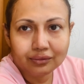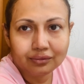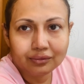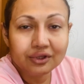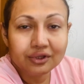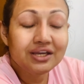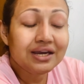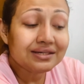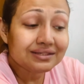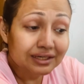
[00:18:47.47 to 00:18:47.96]

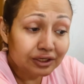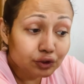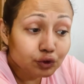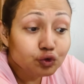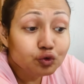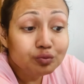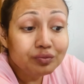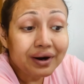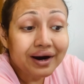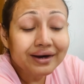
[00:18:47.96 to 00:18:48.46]
Yes, I do
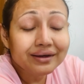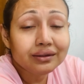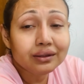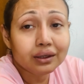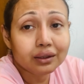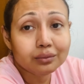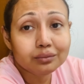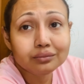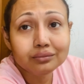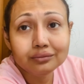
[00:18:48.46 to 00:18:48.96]
buy
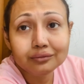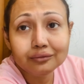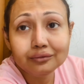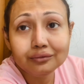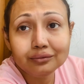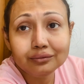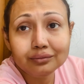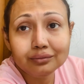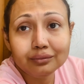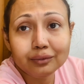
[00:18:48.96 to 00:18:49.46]
them
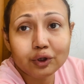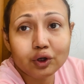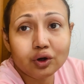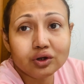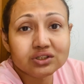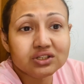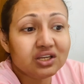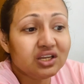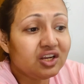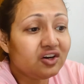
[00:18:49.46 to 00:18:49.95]
because
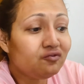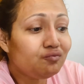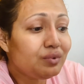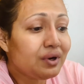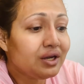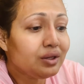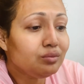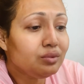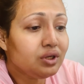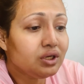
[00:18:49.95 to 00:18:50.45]
I love
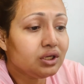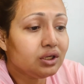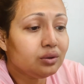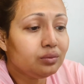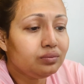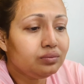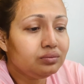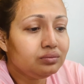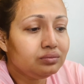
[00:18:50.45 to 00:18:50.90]
buying makeup.